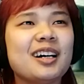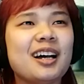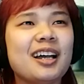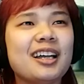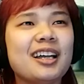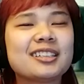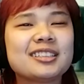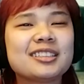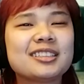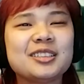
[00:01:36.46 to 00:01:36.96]

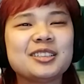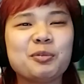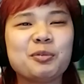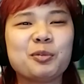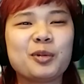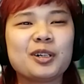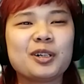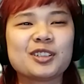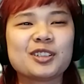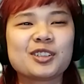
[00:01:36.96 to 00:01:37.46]
actually
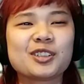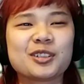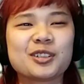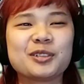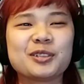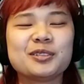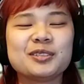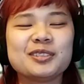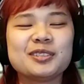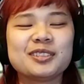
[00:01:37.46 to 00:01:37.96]
didn't want to
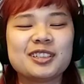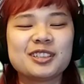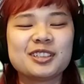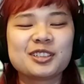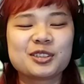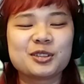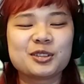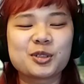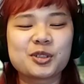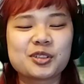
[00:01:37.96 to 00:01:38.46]
start a
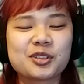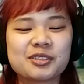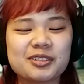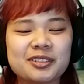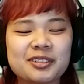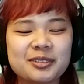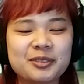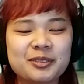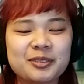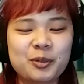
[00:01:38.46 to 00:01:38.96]
search
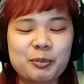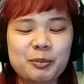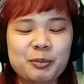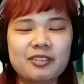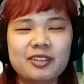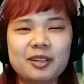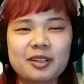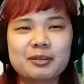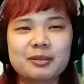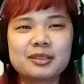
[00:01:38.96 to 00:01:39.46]
for my
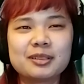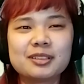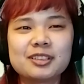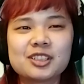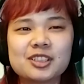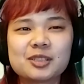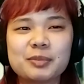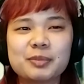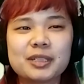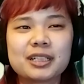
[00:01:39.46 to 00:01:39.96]
family,
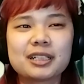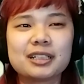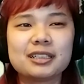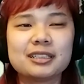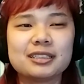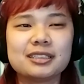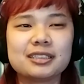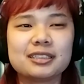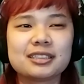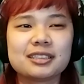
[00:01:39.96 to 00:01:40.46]
just
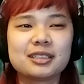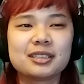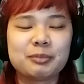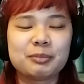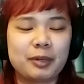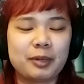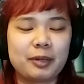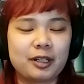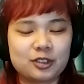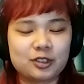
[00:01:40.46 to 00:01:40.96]
because
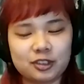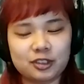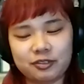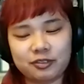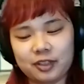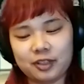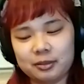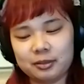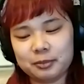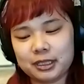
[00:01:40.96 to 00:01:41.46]
my biological
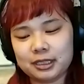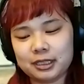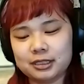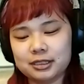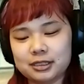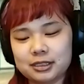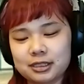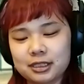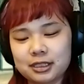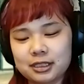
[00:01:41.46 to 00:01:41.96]
family,
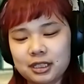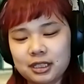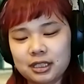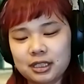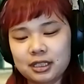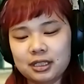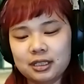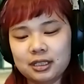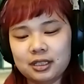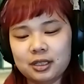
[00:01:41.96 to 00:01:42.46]
because
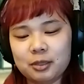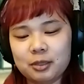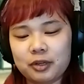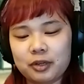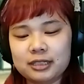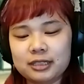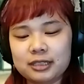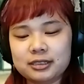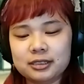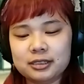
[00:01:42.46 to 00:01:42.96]
the
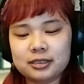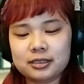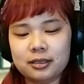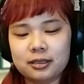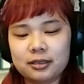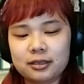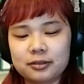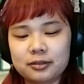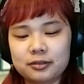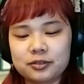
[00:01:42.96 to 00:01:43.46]
process
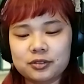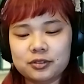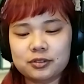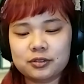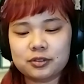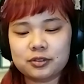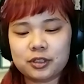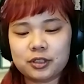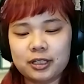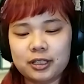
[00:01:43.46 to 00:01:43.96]
of
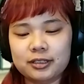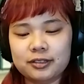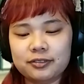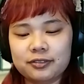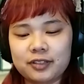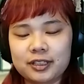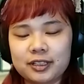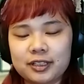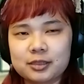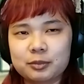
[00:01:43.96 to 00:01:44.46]
trying to
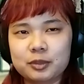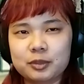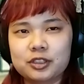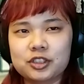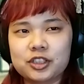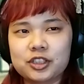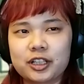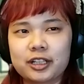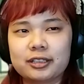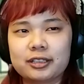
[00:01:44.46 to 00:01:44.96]
find someone in
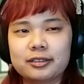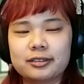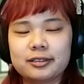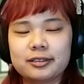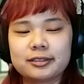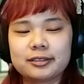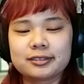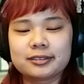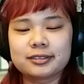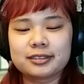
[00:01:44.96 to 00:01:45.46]

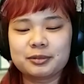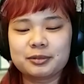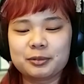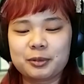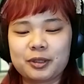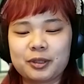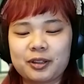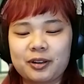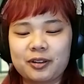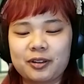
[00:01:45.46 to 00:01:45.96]
China
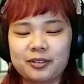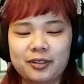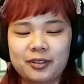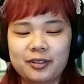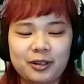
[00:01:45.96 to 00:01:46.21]
with all,